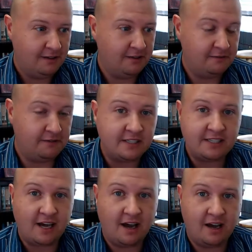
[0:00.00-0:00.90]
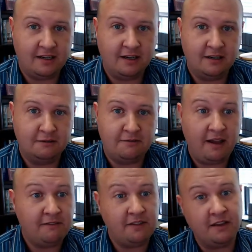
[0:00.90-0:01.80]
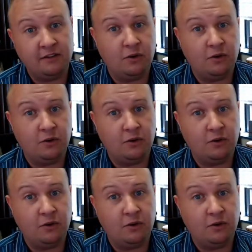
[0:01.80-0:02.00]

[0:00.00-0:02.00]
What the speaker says: the facade of everything's